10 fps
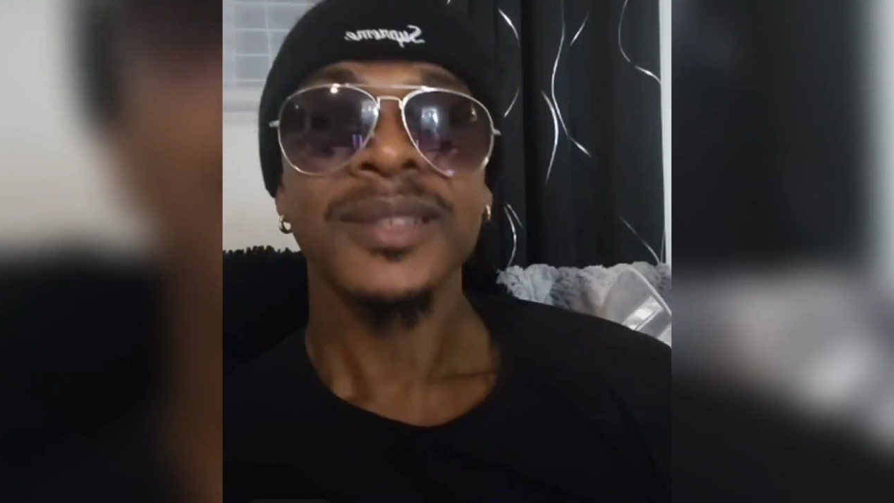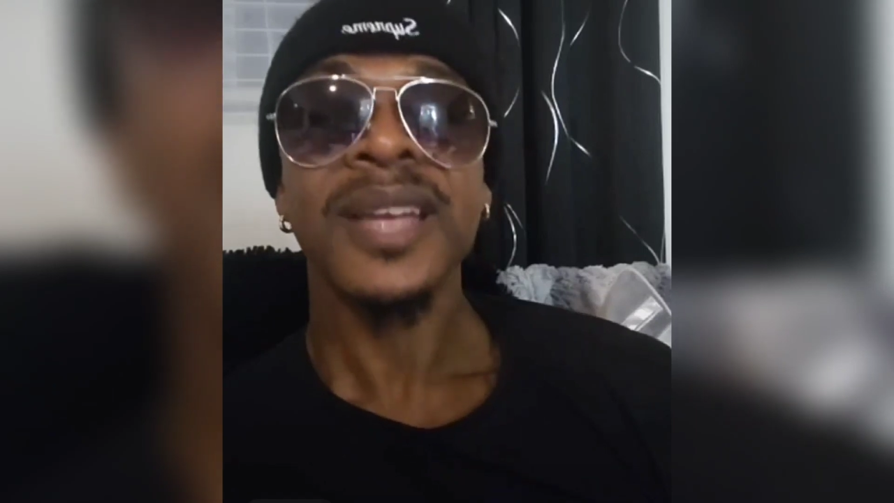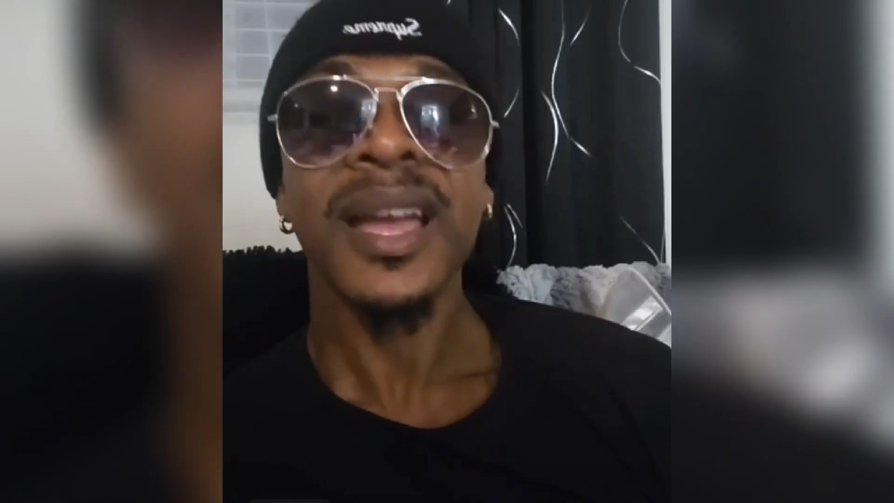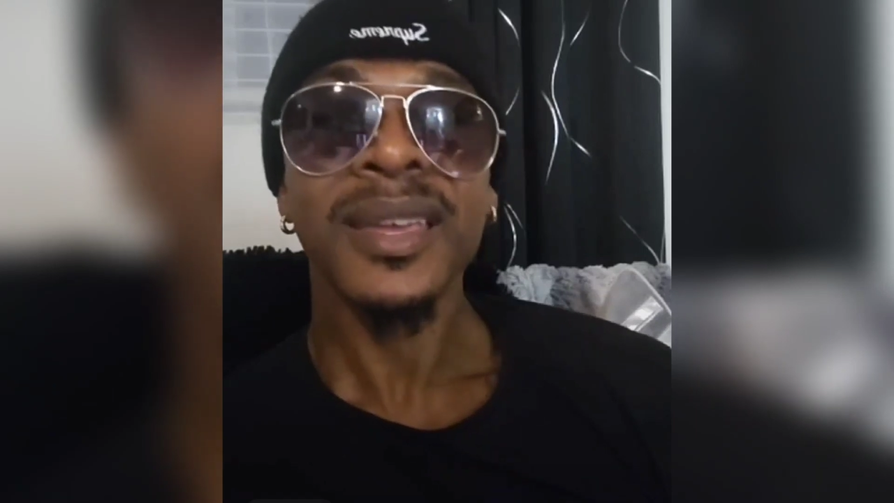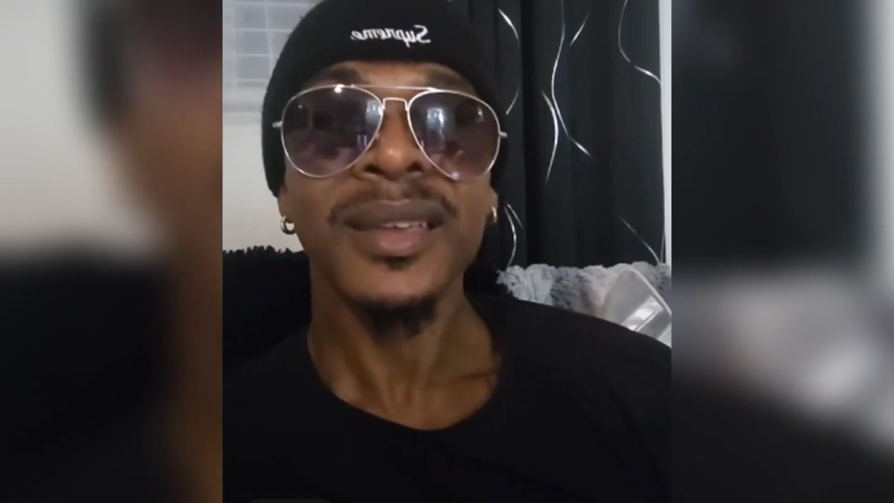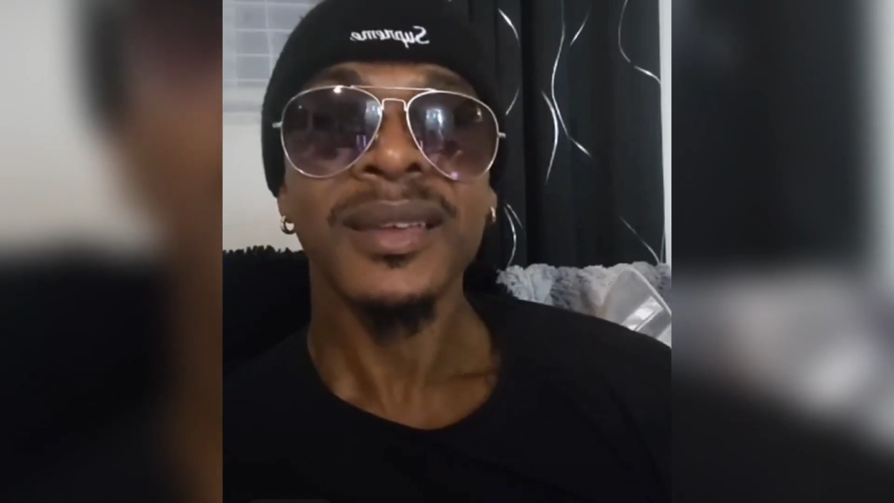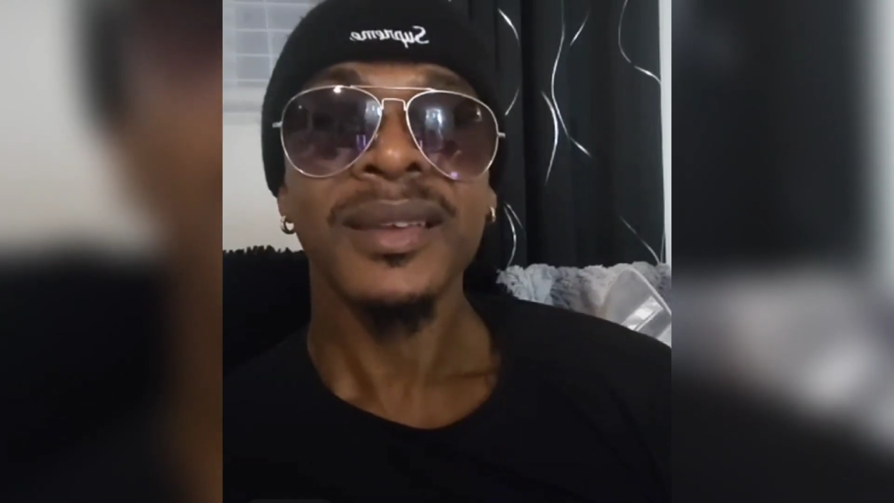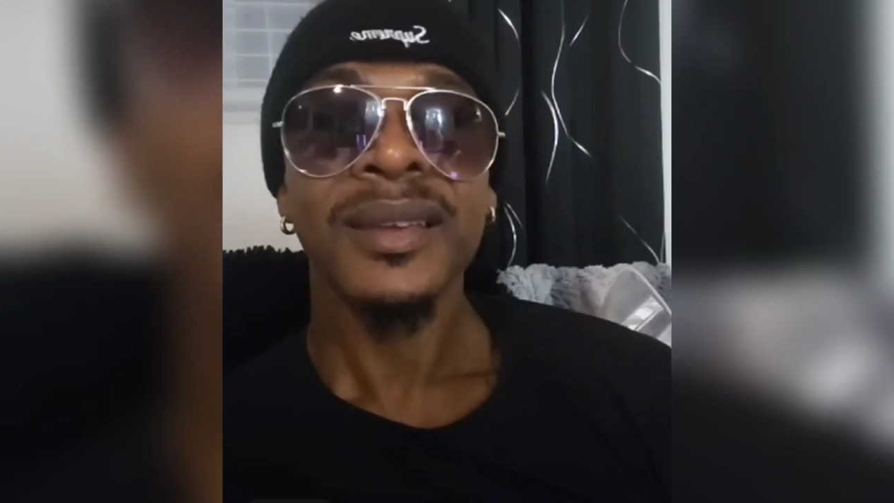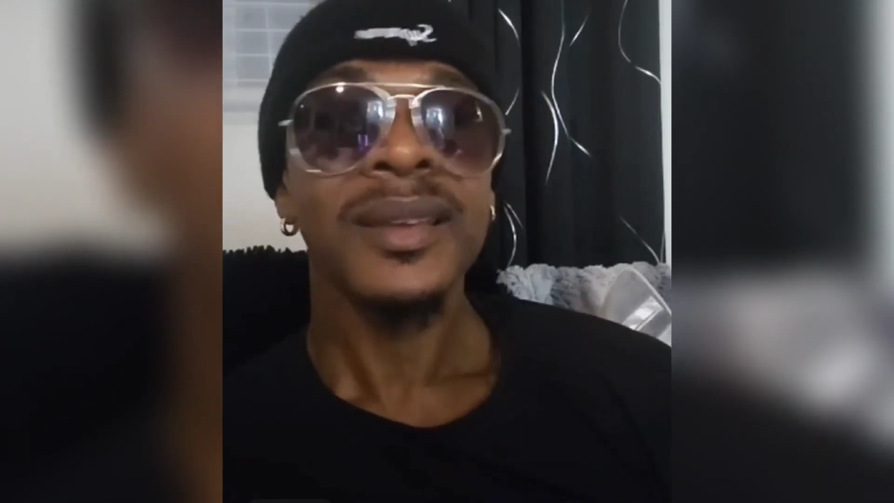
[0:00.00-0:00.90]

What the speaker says: Shaggy.